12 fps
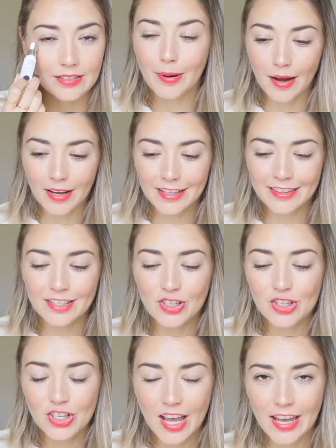But the
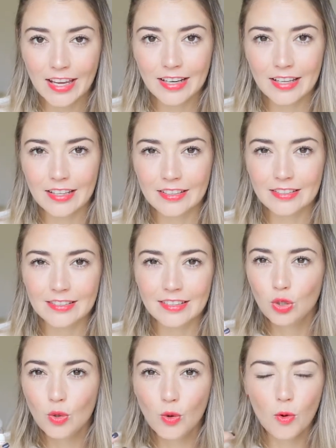shade is
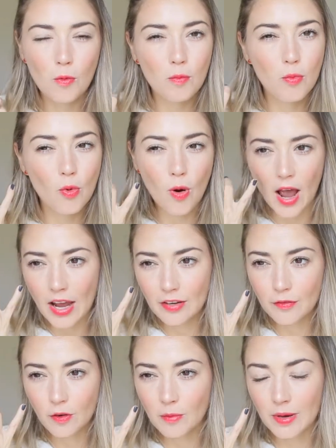too
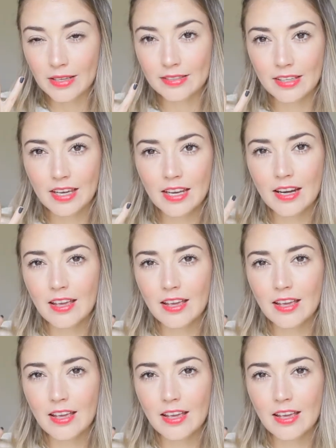bright for my skin,